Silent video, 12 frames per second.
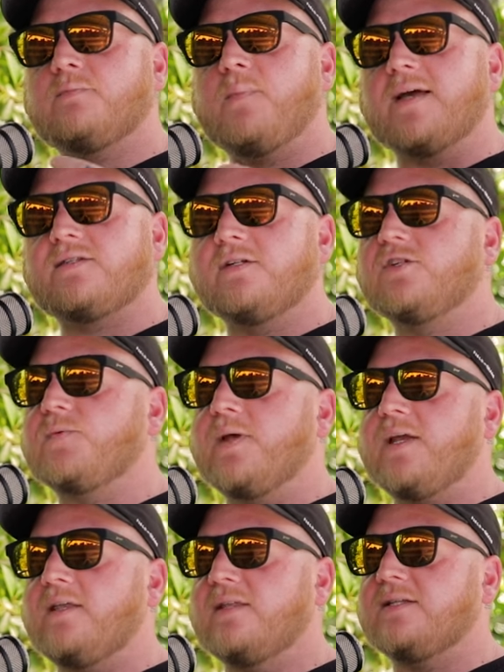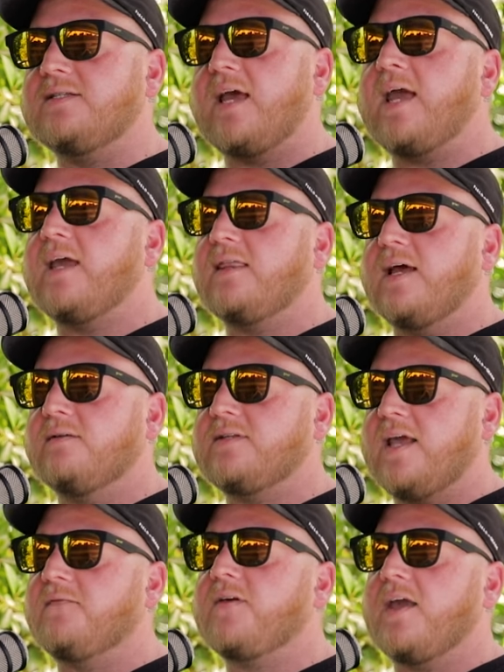messaged me the day that
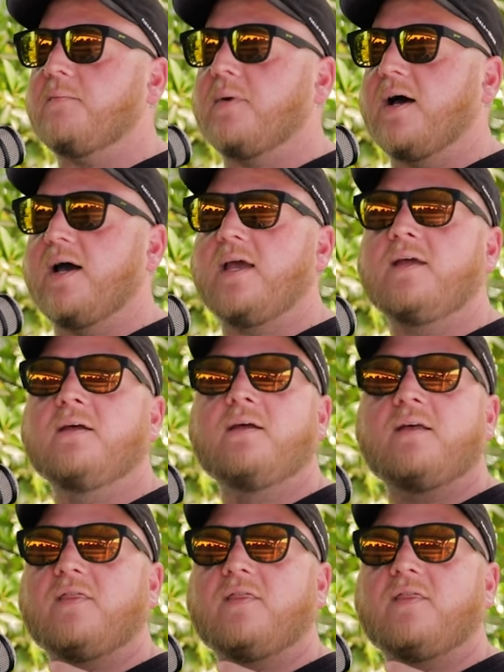Dave came by